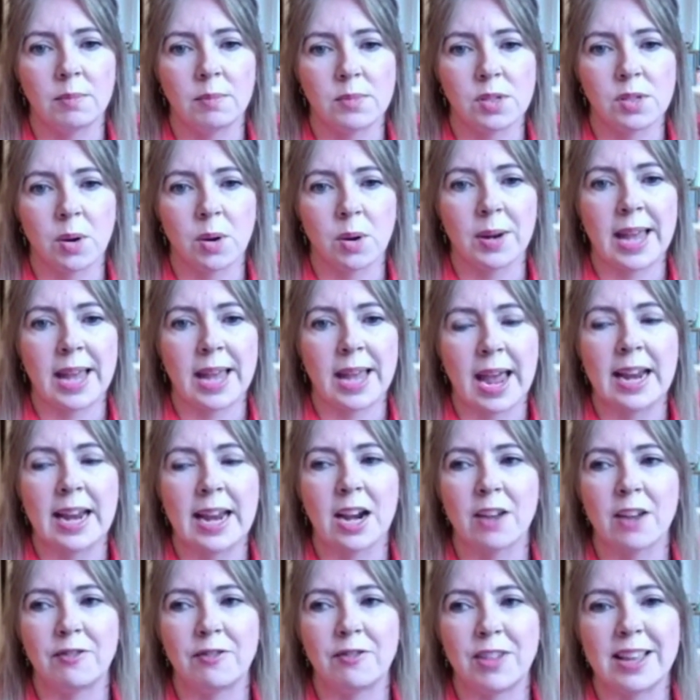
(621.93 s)
So
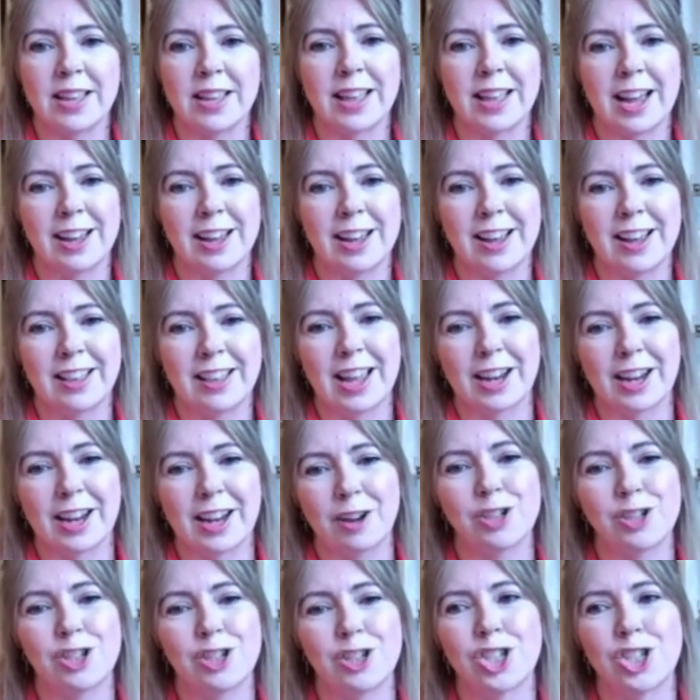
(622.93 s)
again, I think that
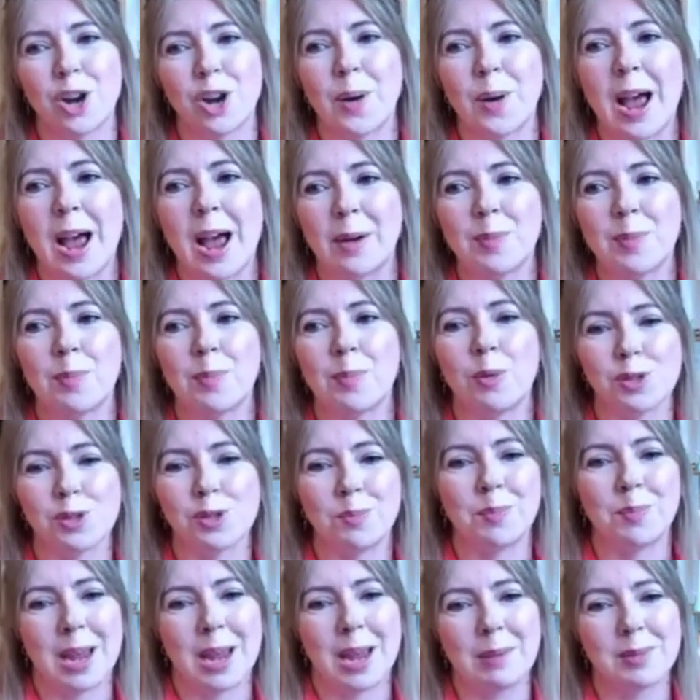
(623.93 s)
goes to show how
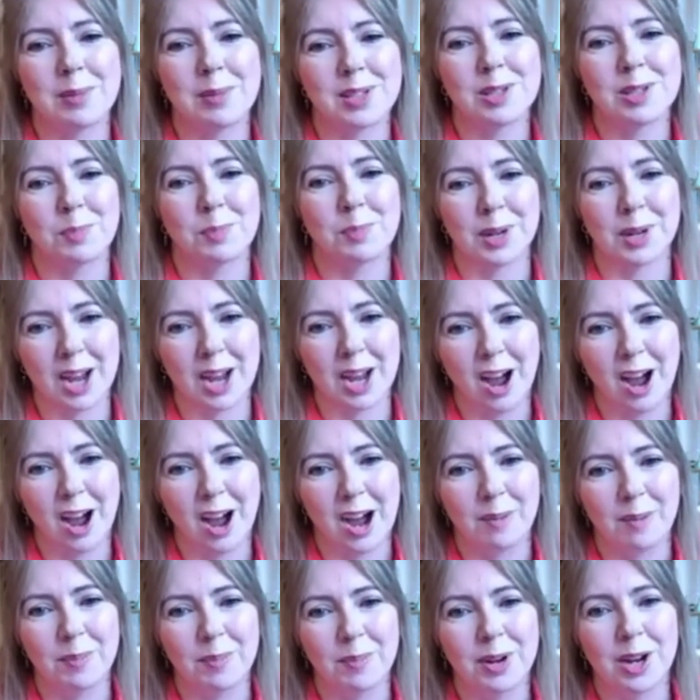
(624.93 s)
important payments has
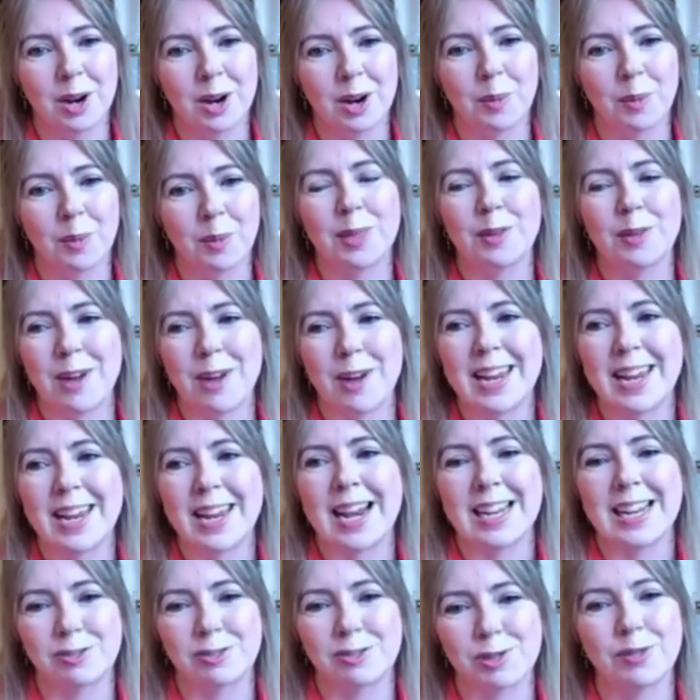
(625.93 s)
become when the
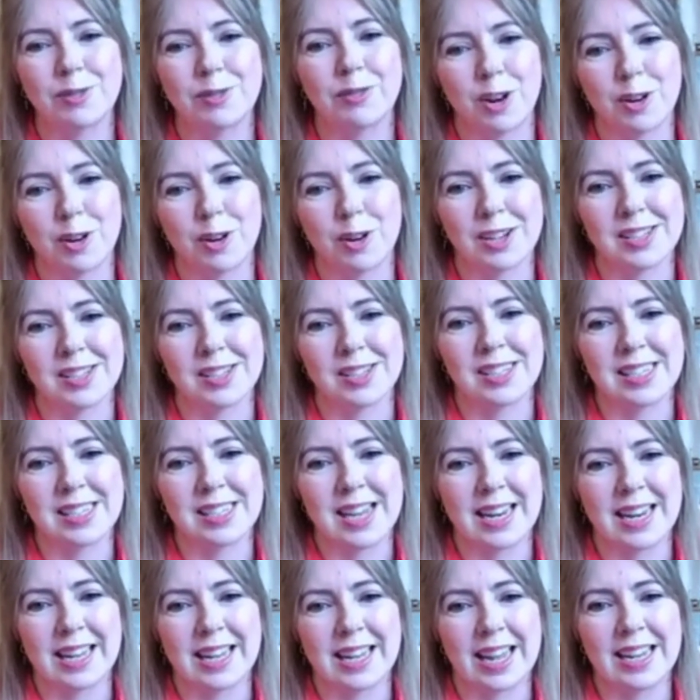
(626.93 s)
regulator has focused a
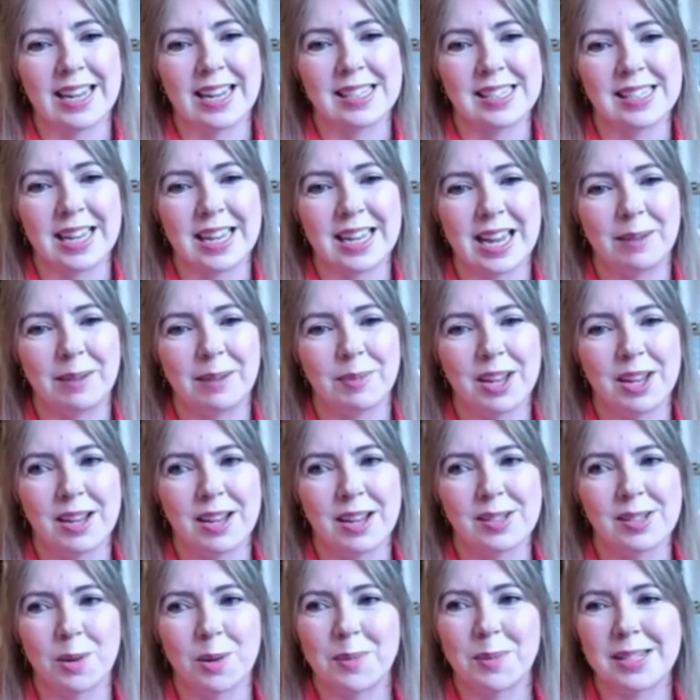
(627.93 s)
dedicated team.
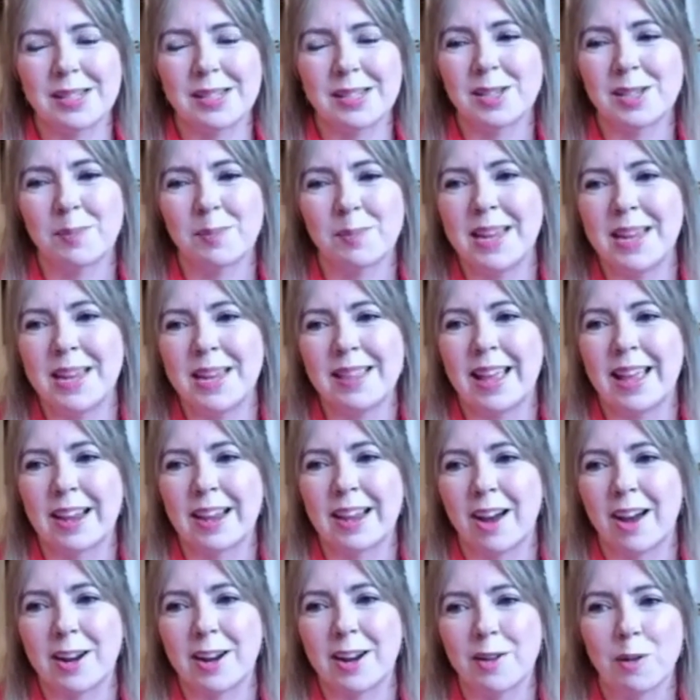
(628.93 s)
So, I mean, to me, they're
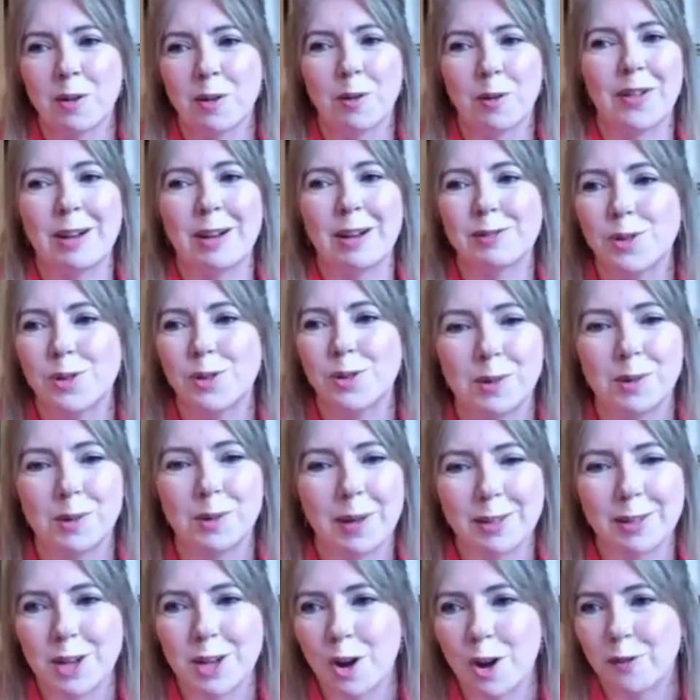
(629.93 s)
kind of, without talking
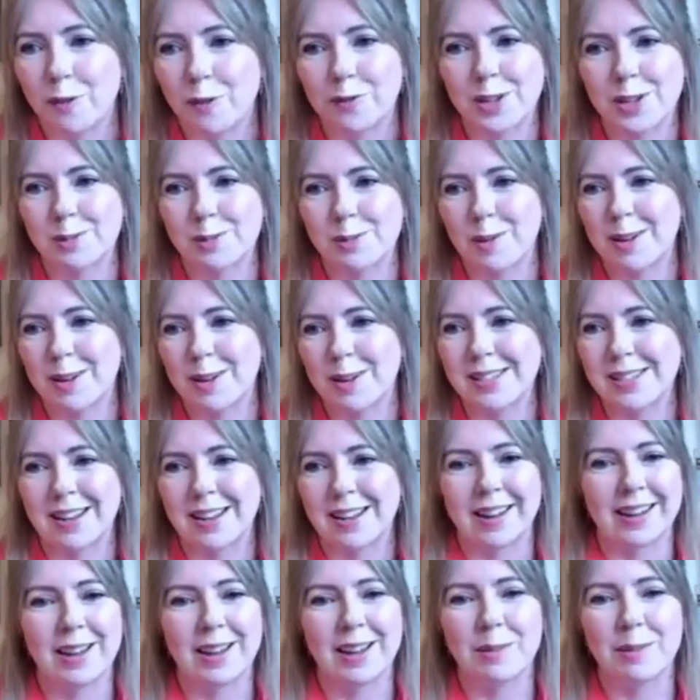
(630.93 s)
about the obvious ones
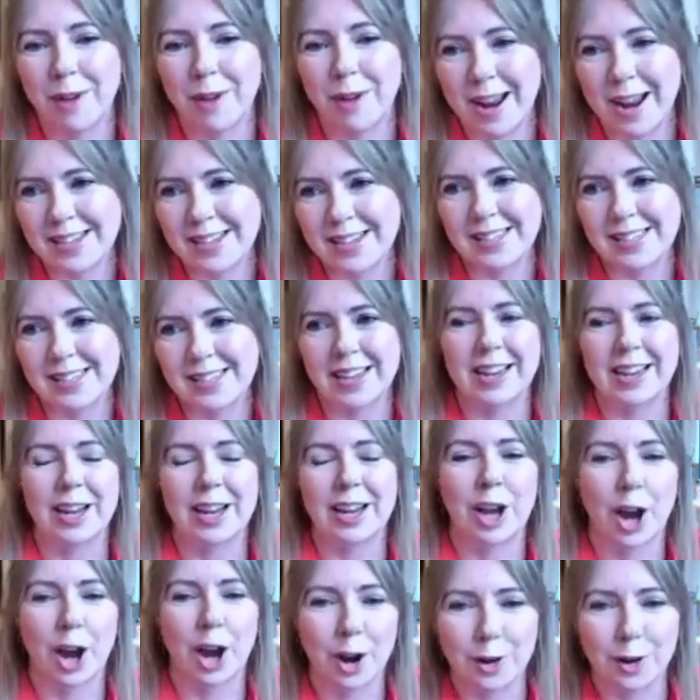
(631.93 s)
like Brexit,
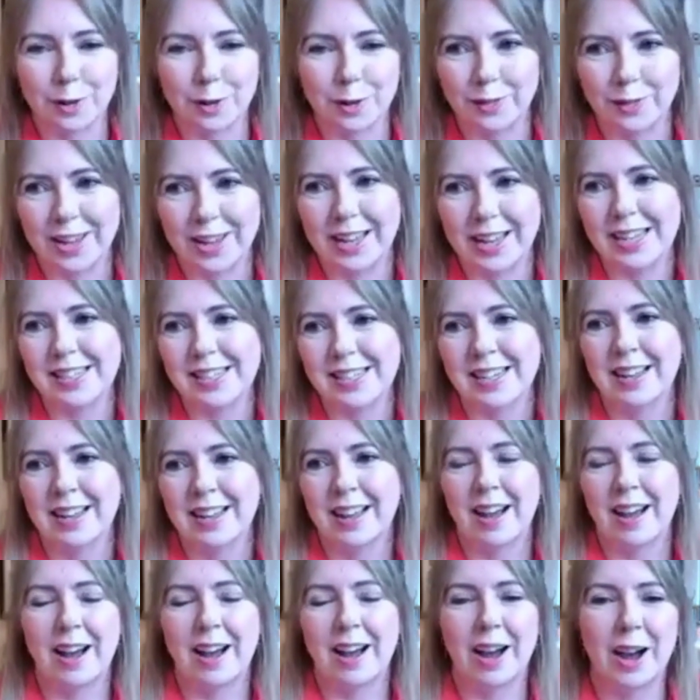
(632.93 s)
COVID,
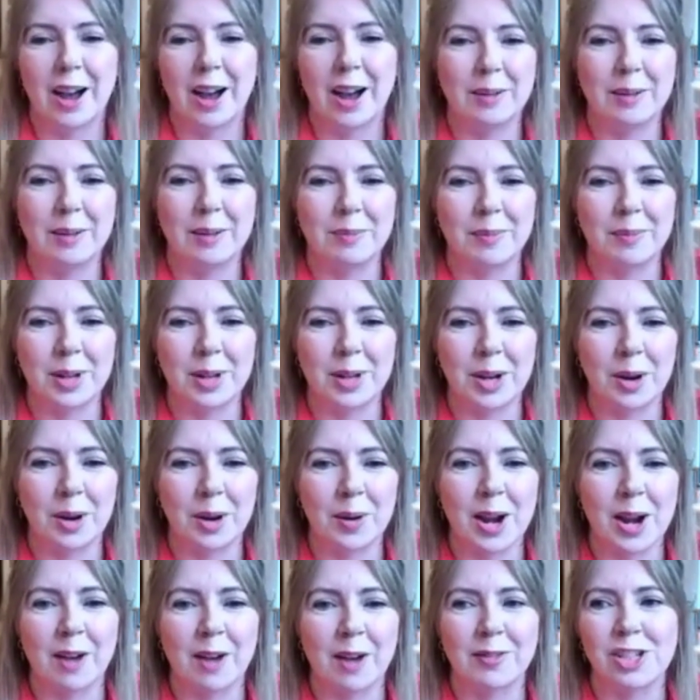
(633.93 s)

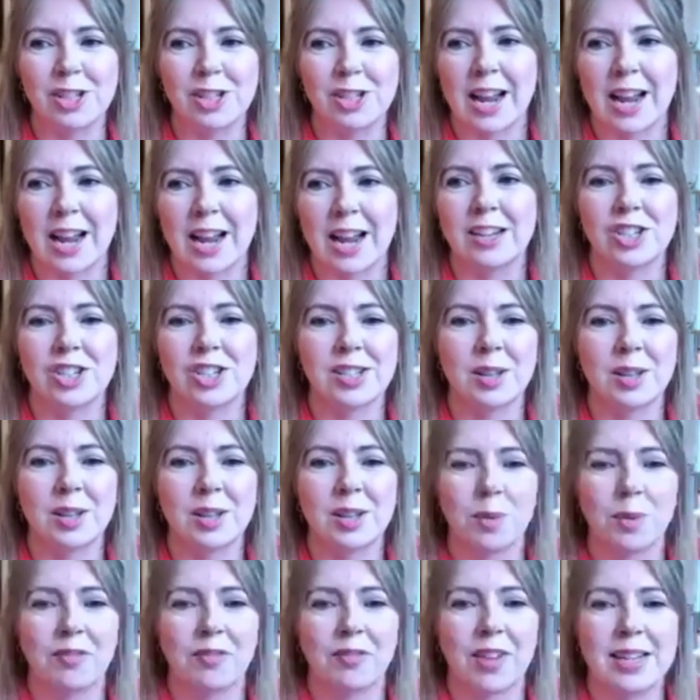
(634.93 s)
and other challenges
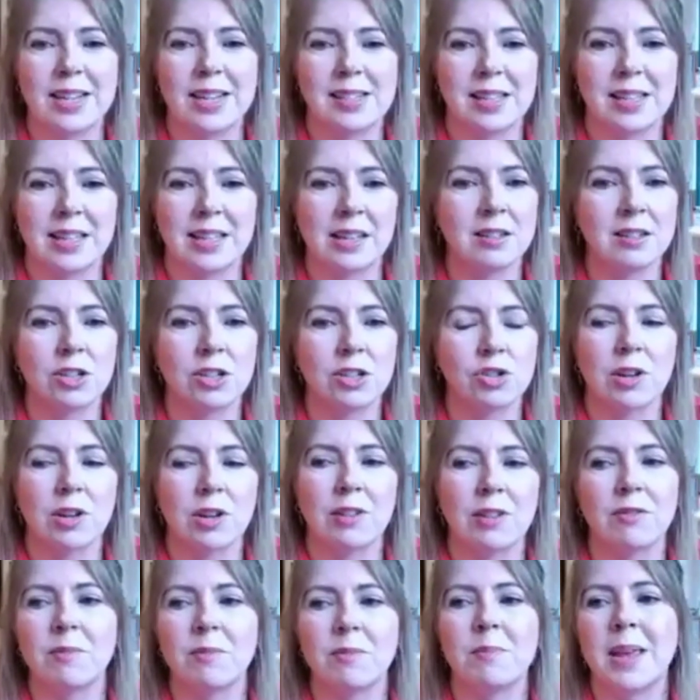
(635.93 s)
that we face in the
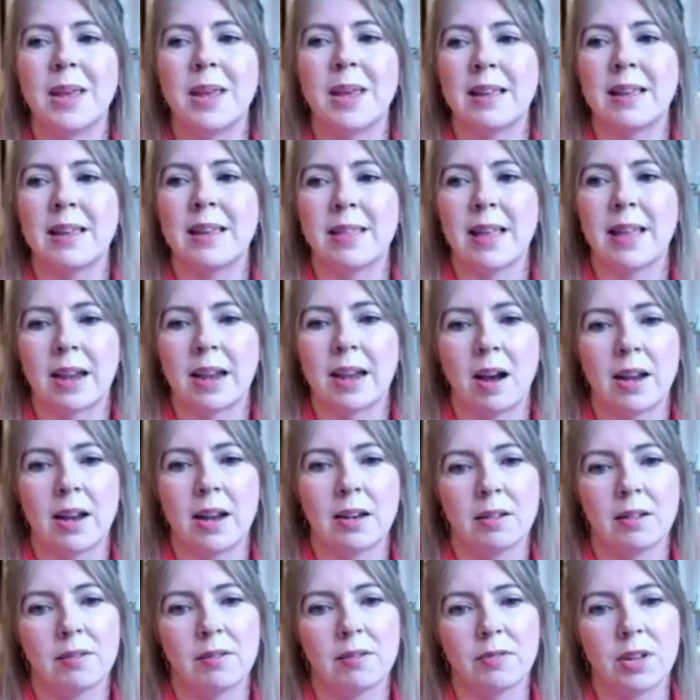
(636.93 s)
industry, for me, they're
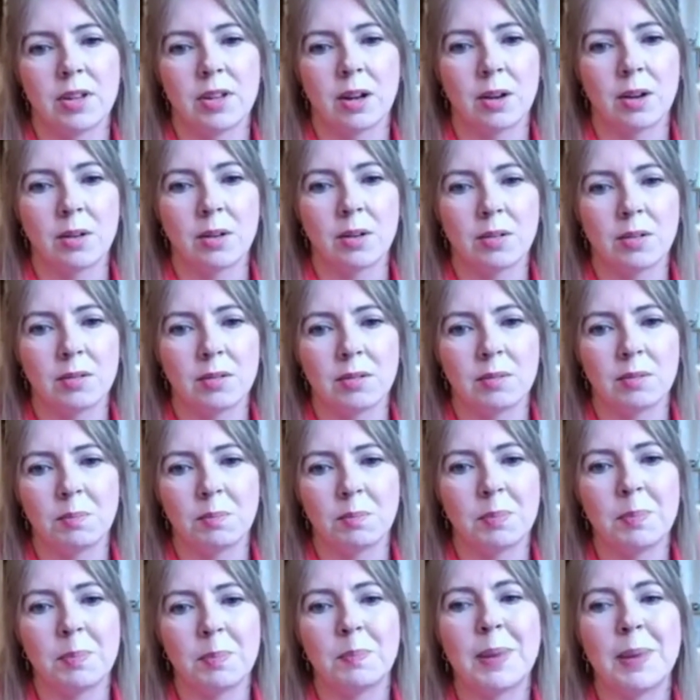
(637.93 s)
kind of,
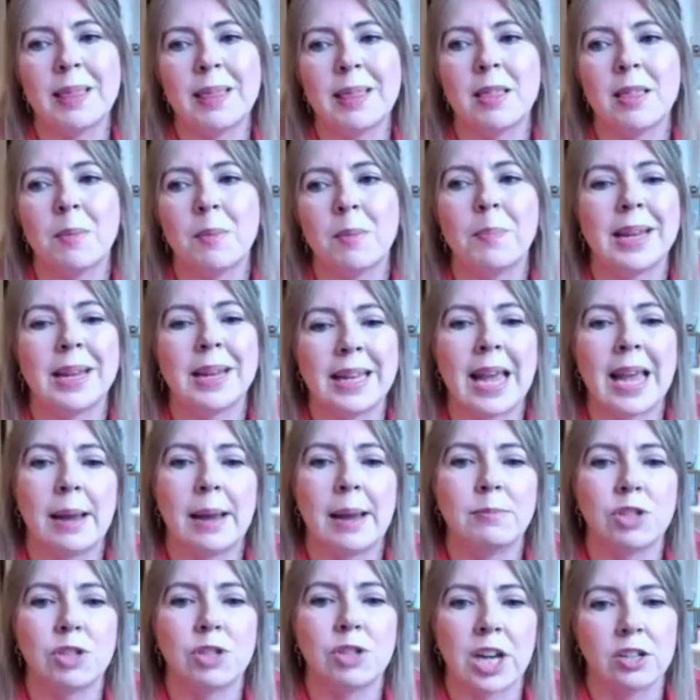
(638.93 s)
been the big
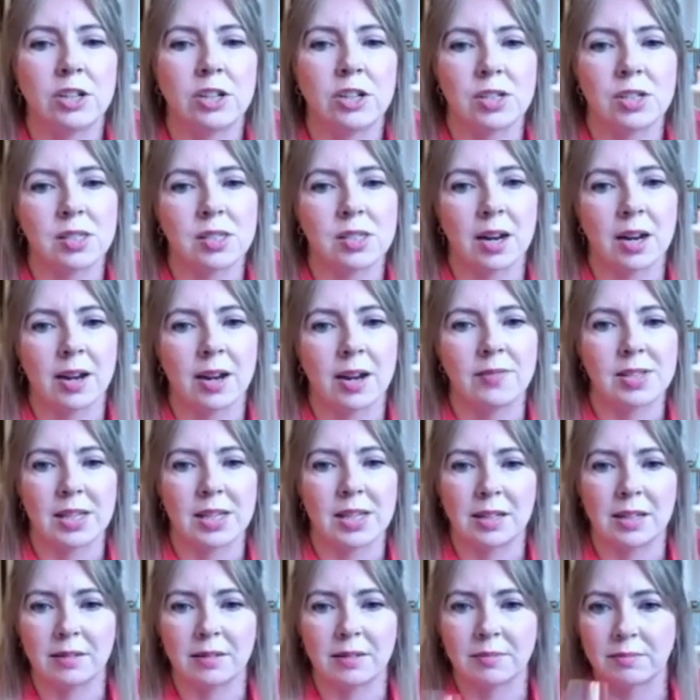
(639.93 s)
game changers that I've
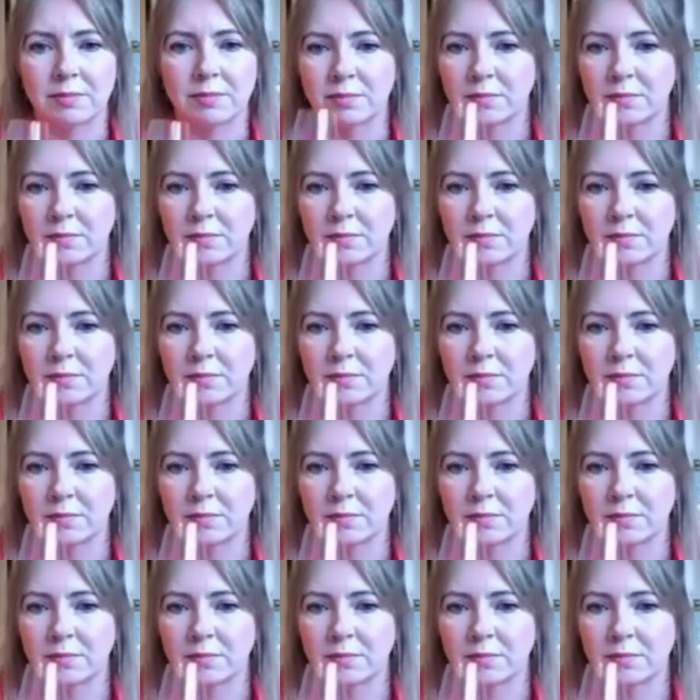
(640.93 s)
seen.